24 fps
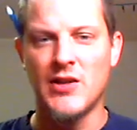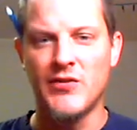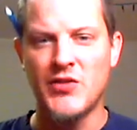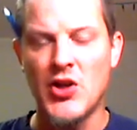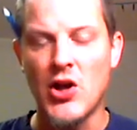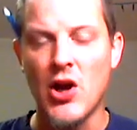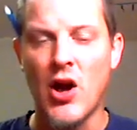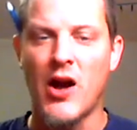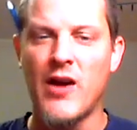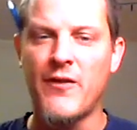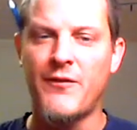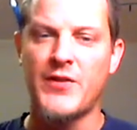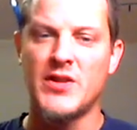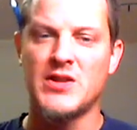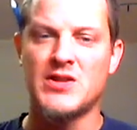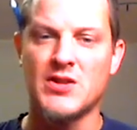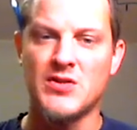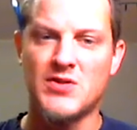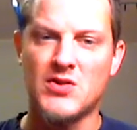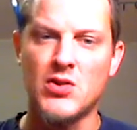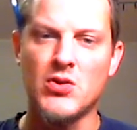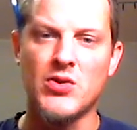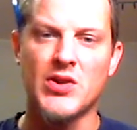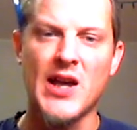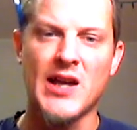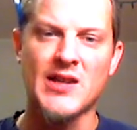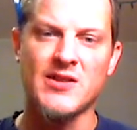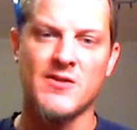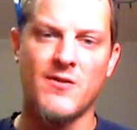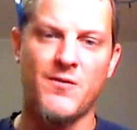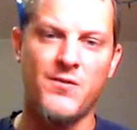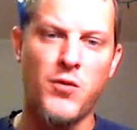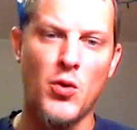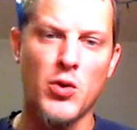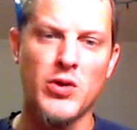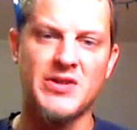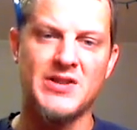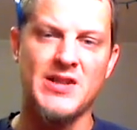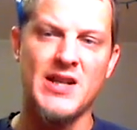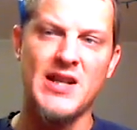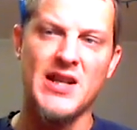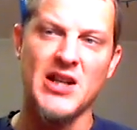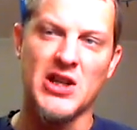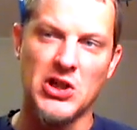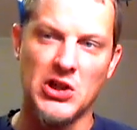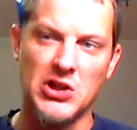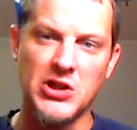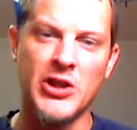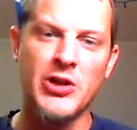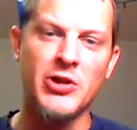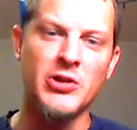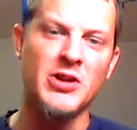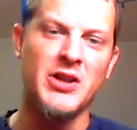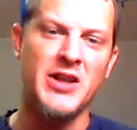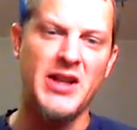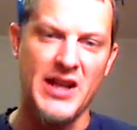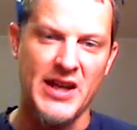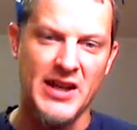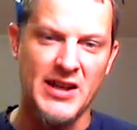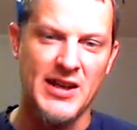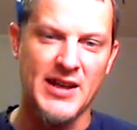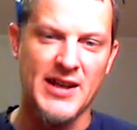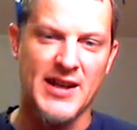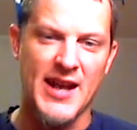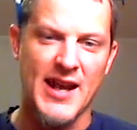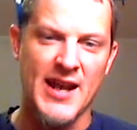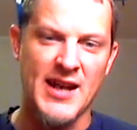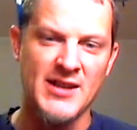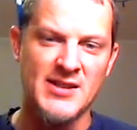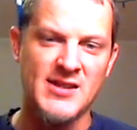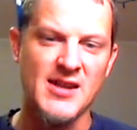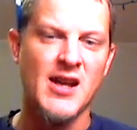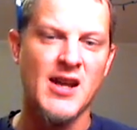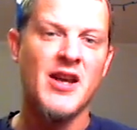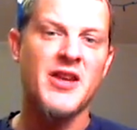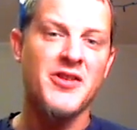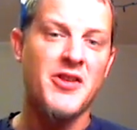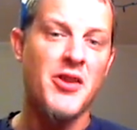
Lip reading: of the offense in 2014 clearly indicates